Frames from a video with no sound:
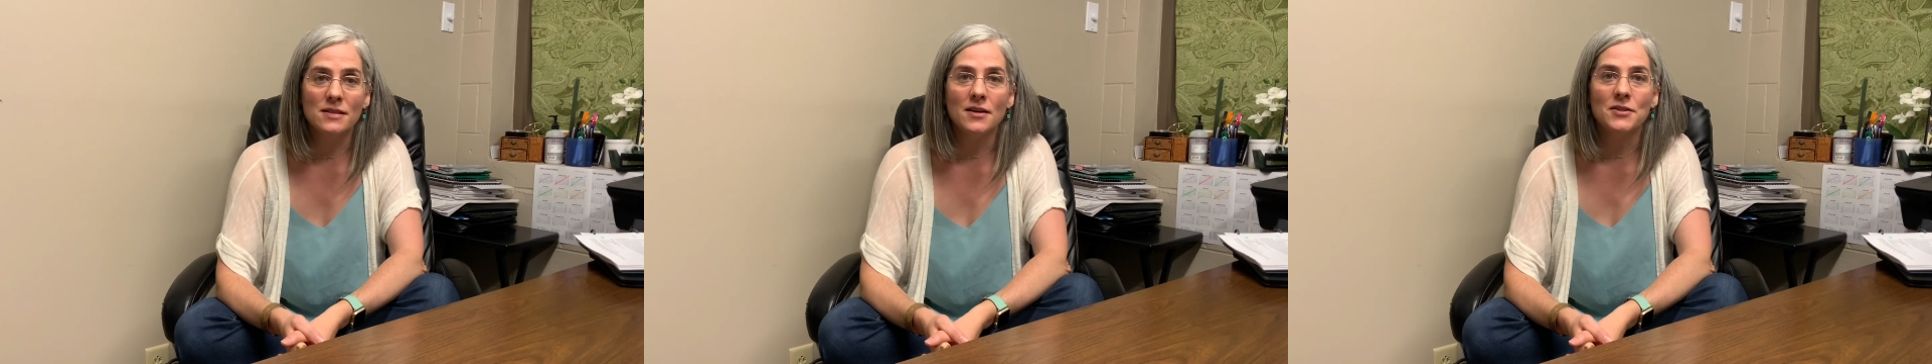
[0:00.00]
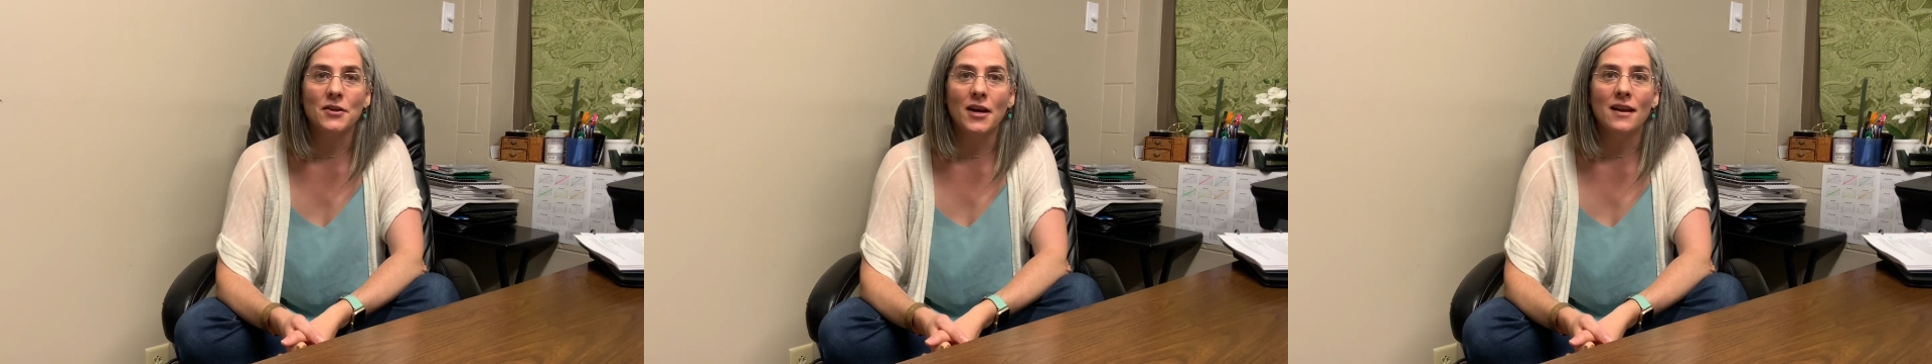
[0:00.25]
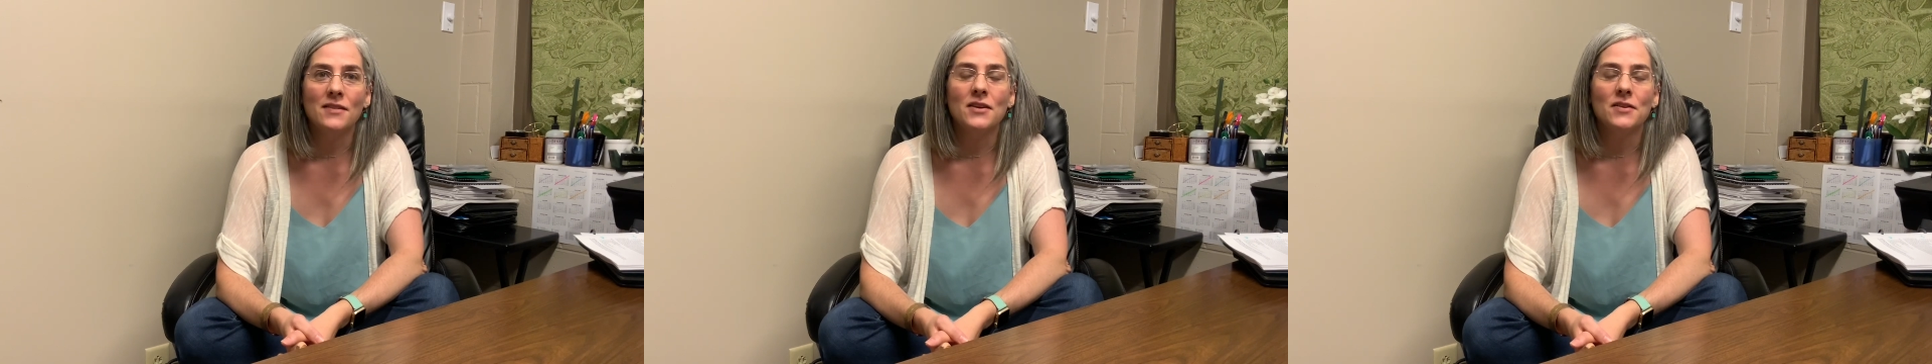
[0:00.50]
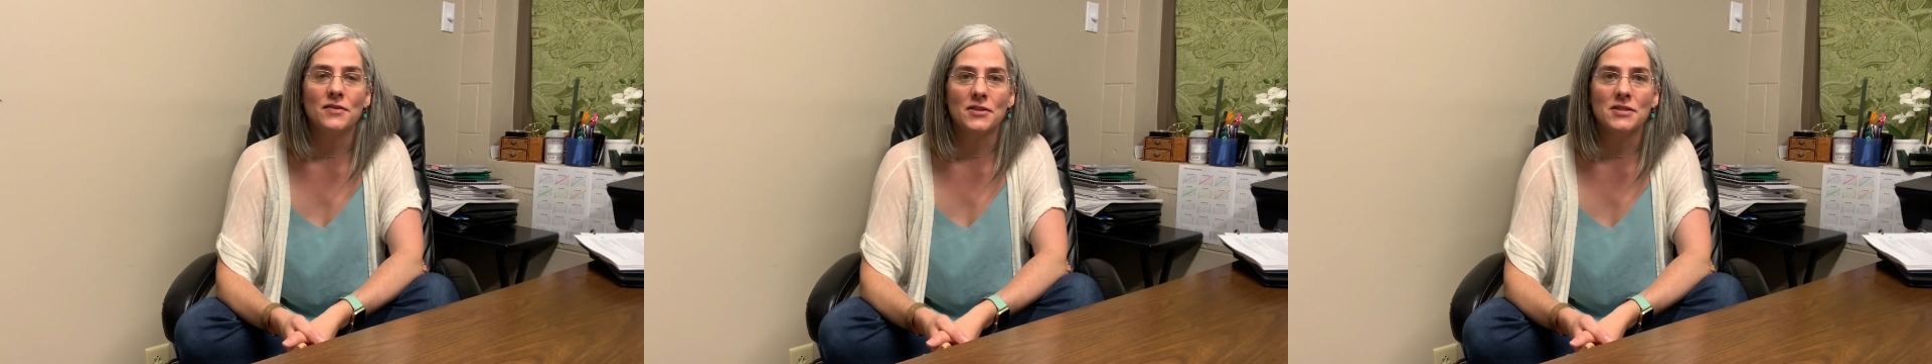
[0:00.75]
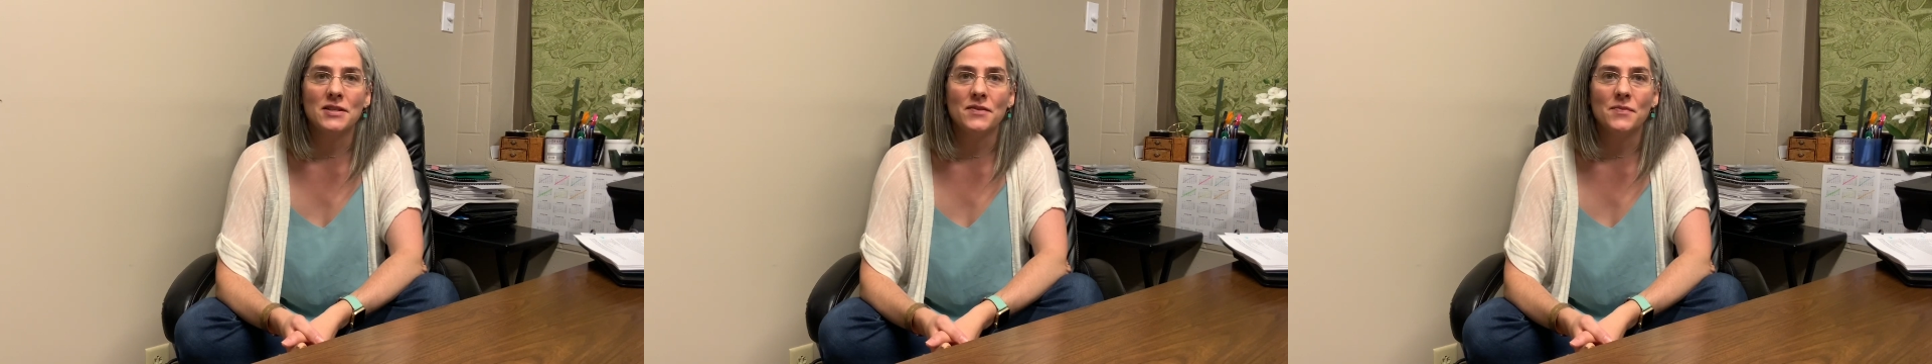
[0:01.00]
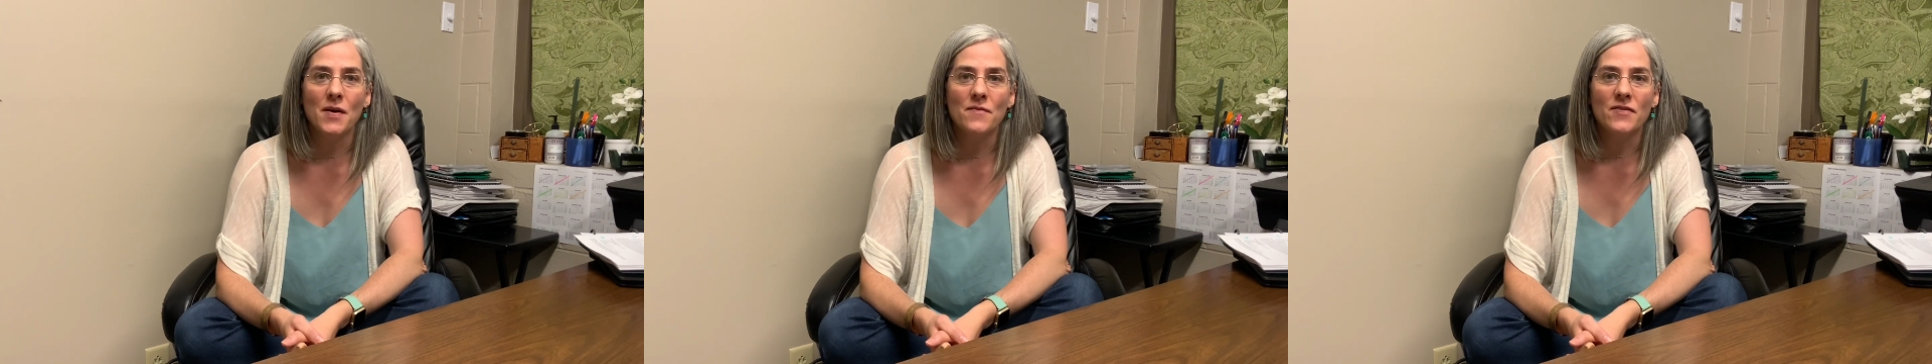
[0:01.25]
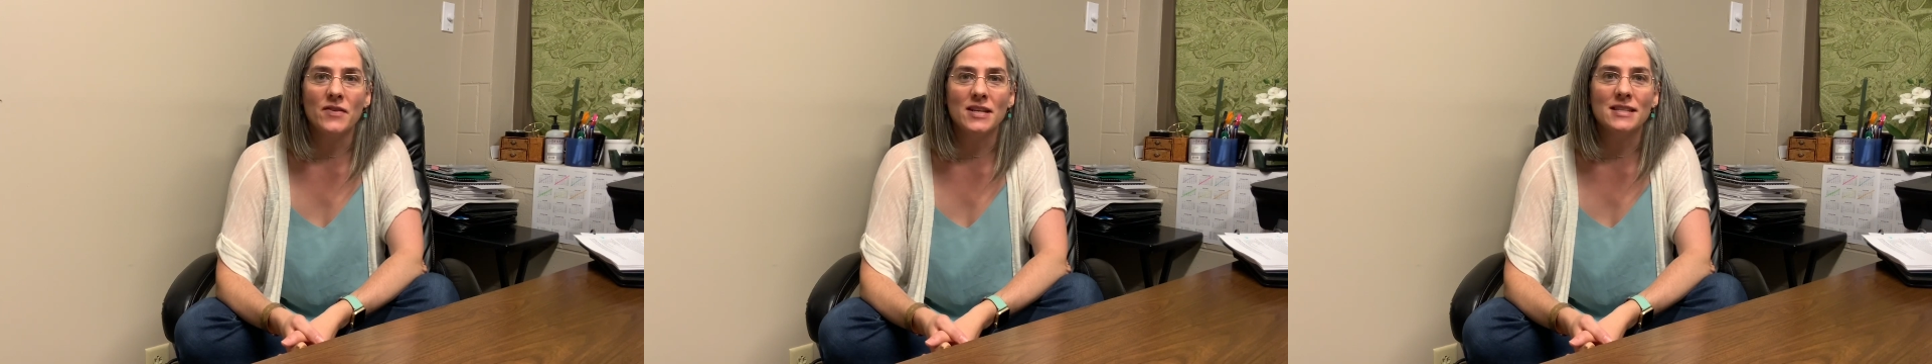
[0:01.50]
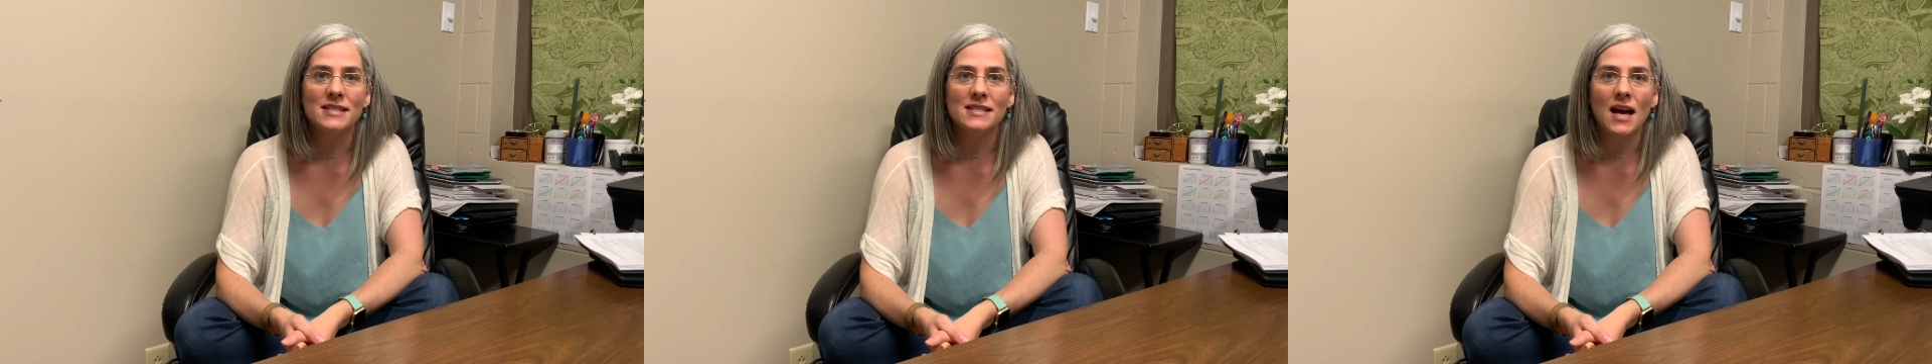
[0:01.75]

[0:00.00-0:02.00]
undergrad at the University of Memphis.